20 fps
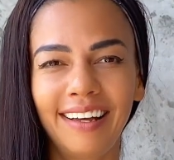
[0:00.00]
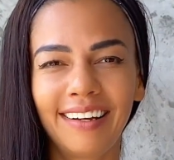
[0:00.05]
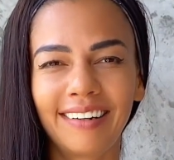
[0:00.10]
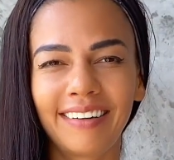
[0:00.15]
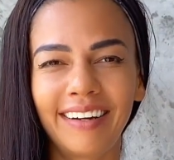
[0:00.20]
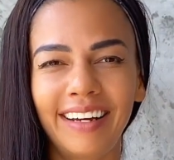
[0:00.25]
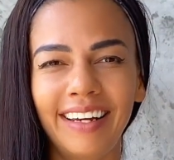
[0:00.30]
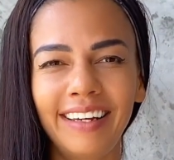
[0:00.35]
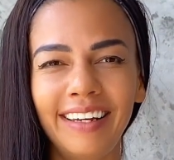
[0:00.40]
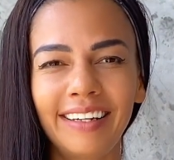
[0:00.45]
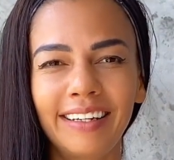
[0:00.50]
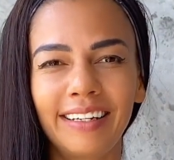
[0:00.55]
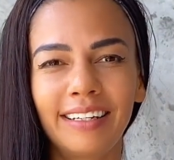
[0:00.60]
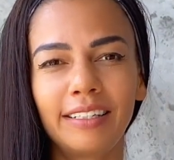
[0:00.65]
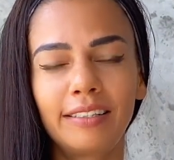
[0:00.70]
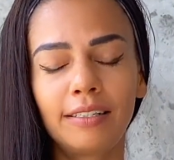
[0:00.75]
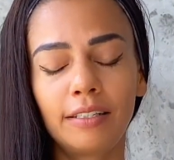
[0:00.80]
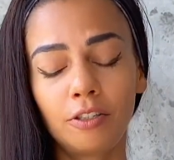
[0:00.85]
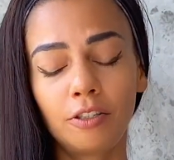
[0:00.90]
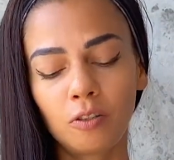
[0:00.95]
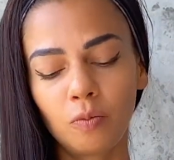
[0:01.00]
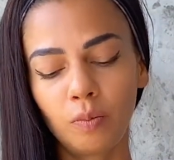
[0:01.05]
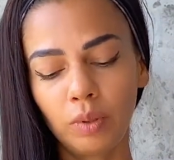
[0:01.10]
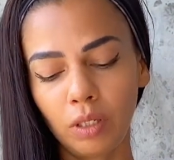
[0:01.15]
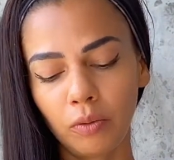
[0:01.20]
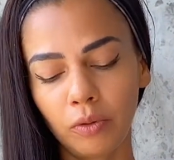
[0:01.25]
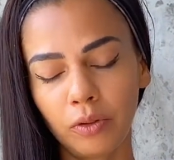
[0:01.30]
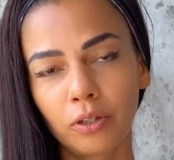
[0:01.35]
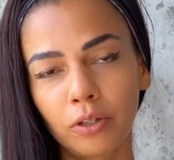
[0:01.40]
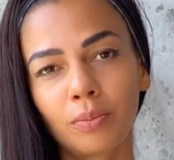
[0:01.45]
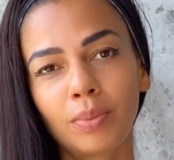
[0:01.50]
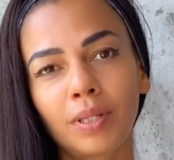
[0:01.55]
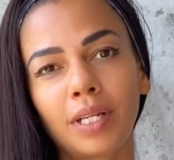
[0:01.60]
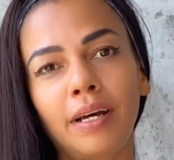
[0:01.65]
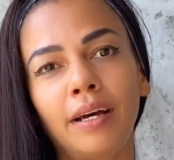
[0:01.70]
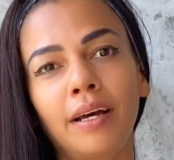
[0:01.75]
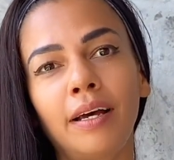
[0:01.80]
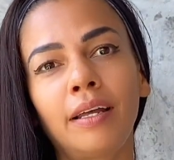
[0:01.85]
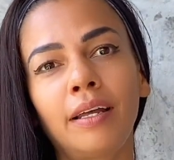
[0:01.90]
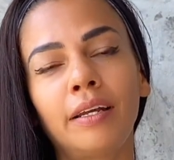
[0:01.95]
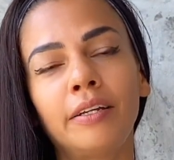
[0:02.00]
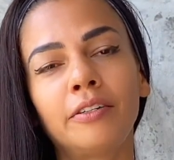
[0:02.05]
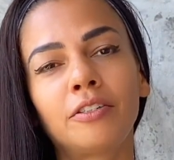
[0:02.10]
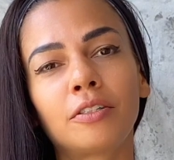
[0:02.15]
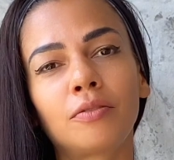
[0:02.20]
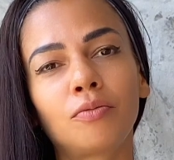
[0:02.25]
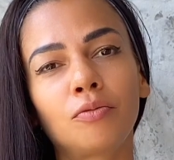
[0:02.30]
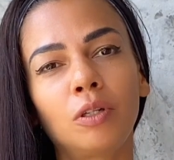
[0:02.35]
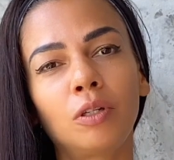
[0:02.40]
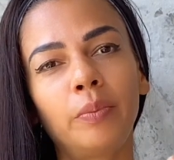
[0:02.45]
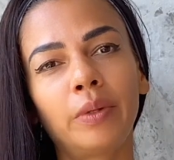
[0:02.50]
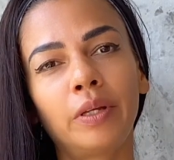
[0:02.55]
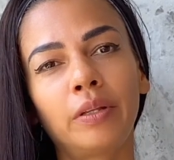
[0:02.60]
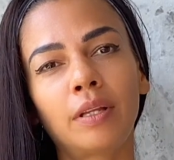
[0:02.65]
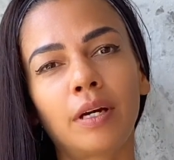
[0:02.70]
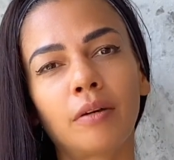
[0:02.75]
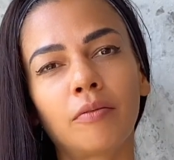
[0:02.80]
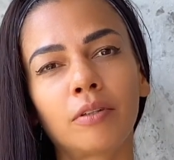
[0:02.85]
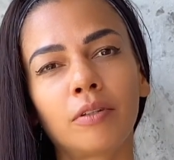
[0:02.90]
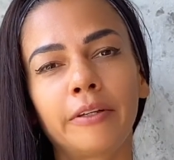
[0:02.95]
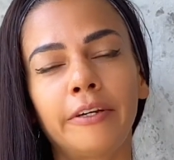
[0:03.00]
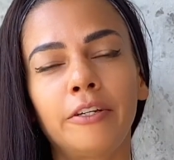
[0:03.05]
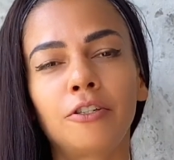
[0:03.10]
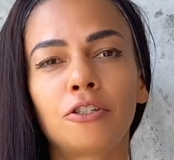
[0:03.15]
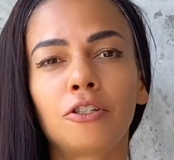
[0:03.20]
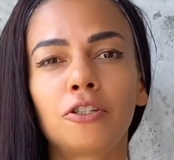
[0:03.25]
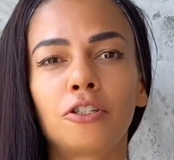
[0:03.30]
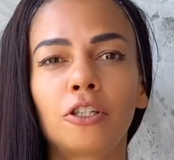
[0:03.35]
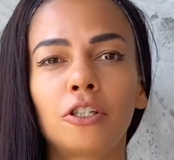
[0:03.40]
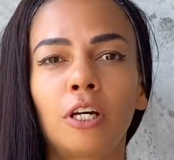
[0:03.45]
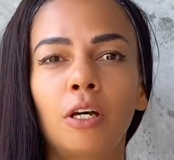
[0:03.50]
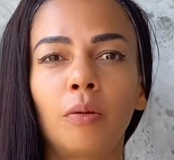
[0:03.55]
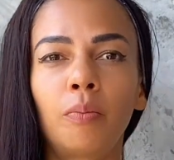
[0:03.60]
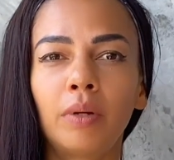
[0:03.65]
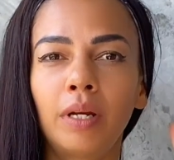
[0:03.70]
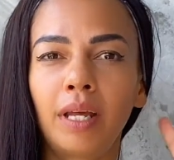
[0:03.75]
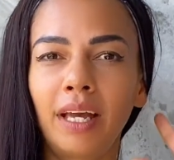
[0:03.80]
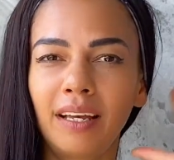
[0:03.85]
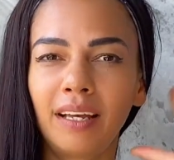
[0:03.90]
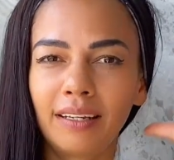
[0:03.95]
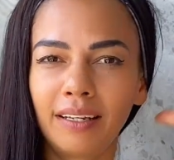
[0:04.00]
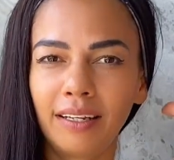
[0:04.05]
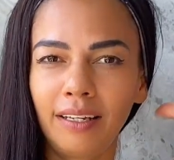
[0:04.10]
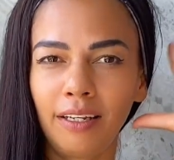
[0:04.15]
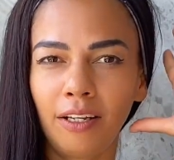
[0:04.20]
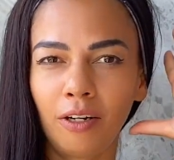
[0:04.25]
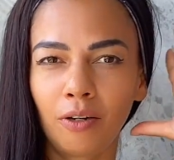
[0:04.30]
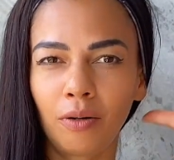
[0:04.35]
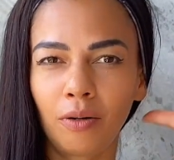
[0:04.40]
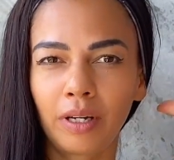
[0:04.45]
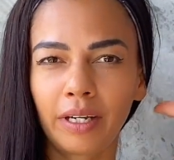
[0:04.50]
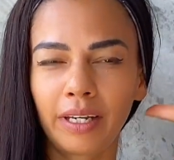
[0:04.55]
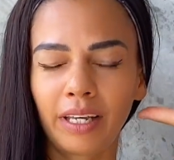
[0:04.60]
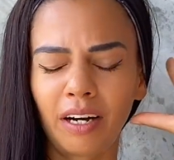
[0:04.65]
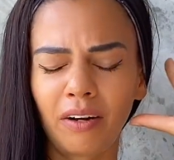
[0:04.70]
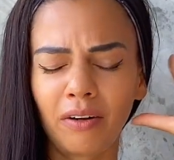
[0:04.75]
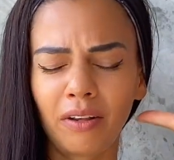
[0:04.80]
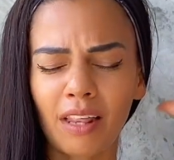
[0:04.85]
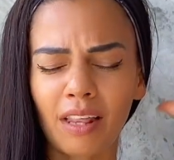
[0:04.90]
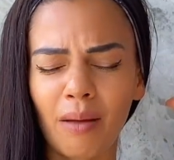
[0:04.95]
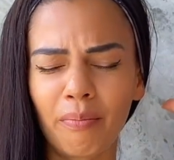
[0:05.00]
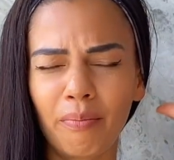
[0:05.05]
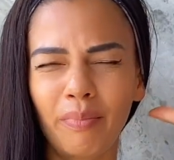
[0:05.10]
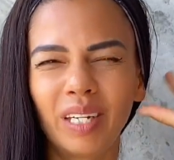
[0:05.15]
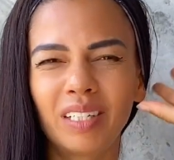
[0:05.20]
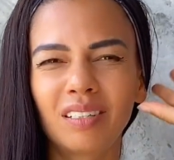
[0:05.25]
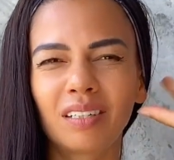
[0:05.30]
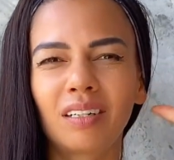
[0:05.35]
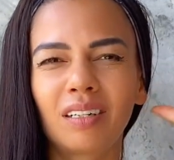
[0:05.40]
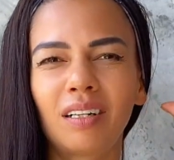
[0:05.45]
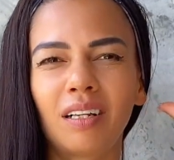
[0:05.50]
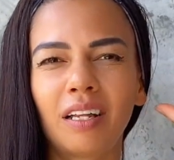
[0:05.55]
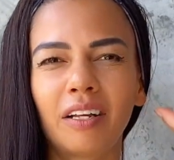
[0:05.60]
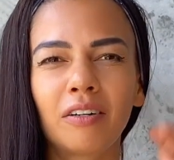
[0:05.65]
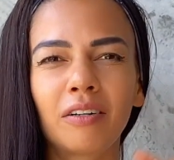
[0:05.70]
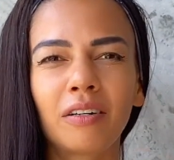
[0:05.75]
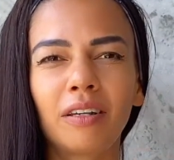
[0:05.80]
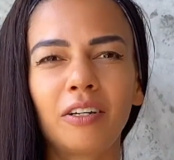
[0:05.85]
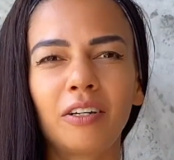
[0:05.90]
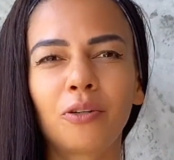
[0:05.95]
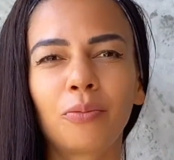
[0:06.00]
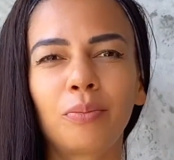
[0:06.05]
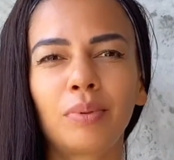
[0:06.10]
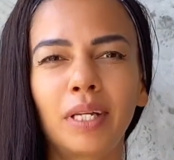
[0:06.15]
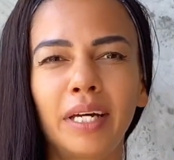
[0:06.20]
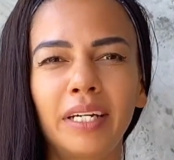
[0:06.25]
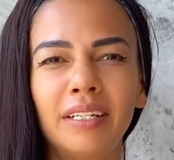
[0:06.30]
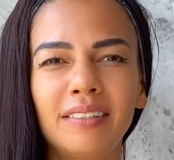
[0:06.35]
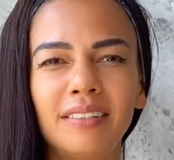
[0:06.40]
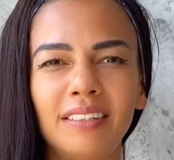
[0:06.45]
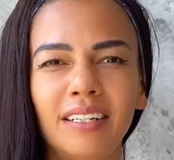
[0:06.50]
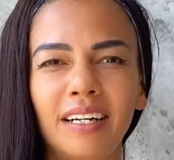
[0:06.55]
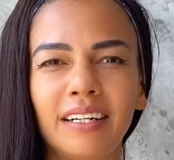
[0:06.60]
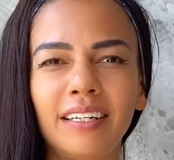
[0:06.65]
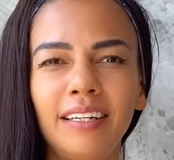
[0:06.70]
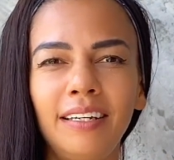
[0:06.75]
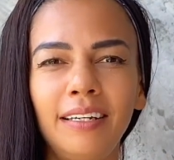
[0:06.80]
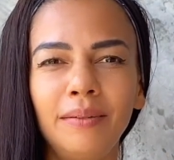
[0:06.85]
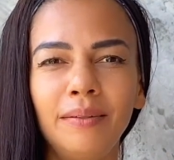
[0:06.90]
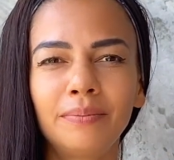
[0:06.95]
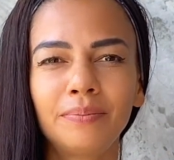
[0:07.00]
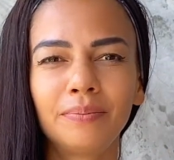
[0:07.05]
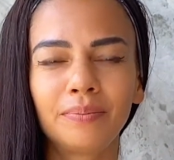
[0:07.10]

Right? To just be with your blood and just rebuild that relationship and, you know, get out of that mental clutter that your blood is yucky.